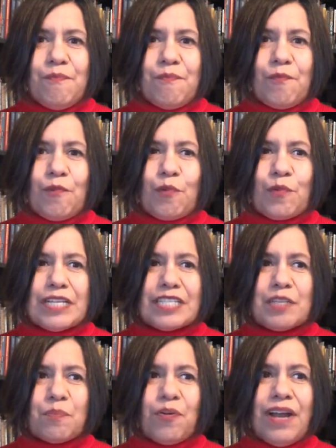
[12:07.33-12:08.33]
what
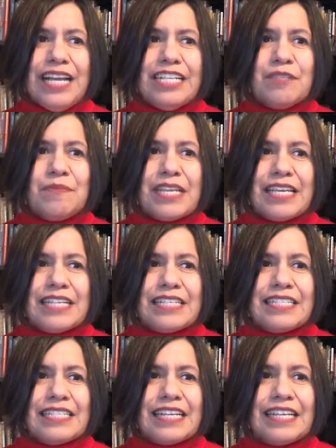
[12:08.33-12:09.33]
surprised me
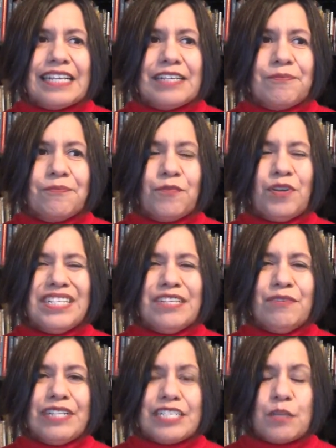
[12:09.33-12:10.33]
is, well, it didn't
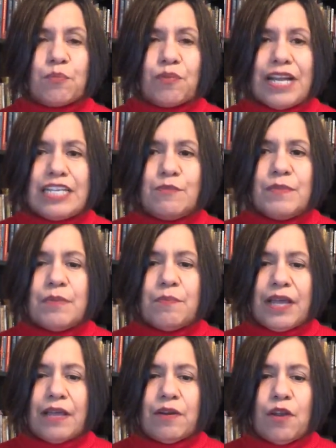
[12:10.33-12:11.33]
really surprise me,
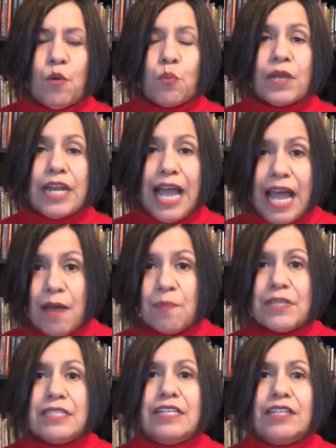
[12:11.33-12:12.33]
but what
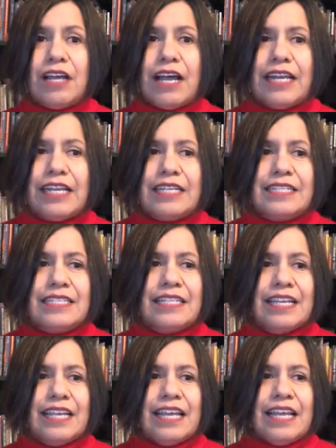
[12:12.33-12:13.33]
happens a lot is,
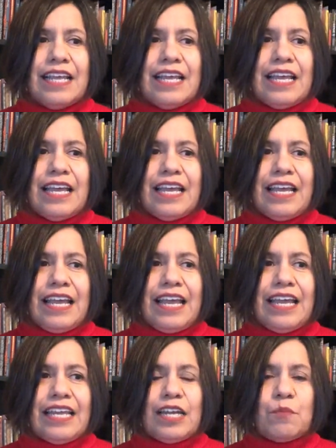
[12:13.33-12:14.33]

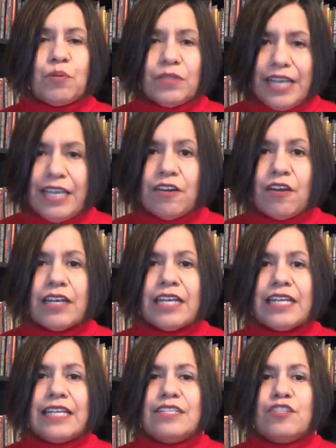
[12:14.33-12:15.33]
and I plan on
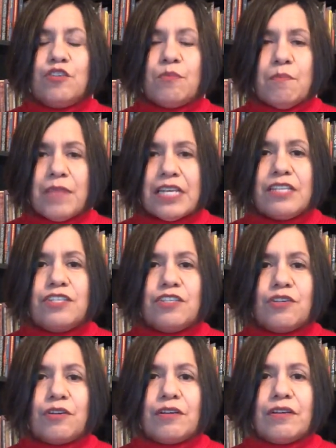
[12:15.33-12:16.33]
it, is to
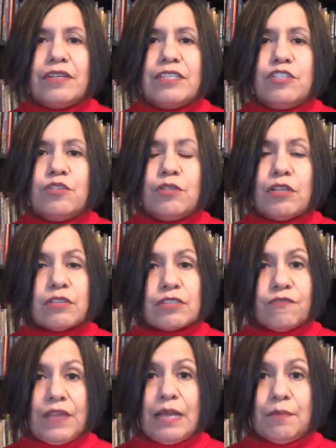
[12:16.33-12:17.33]
minister to those
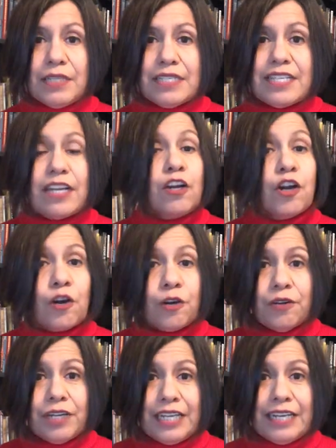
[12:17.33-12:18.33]
families that are
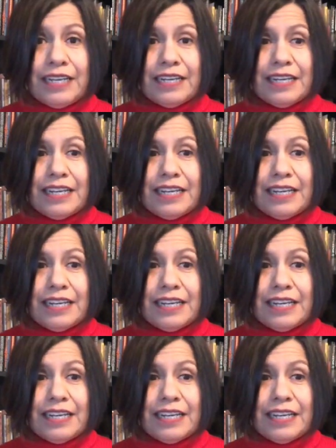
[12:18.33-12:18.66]
hurting.